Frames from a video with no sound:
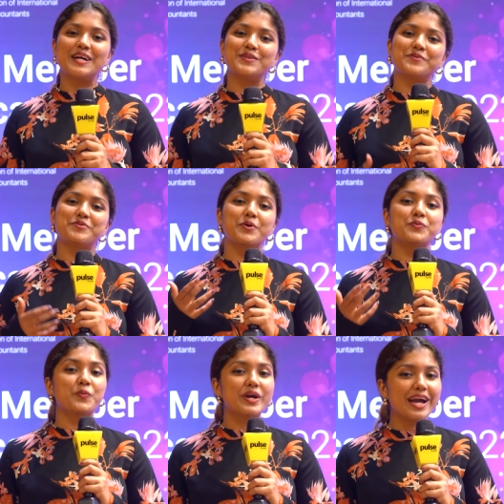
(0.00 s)
Hello
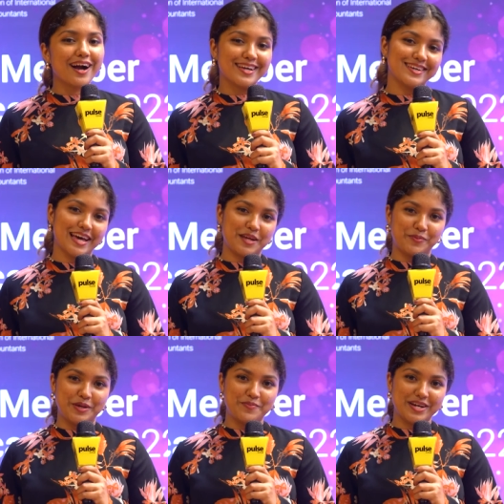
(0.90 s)
everyone, we are here at
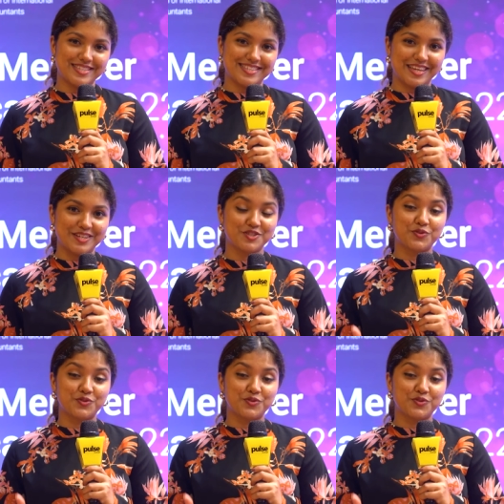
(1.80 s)
BMICH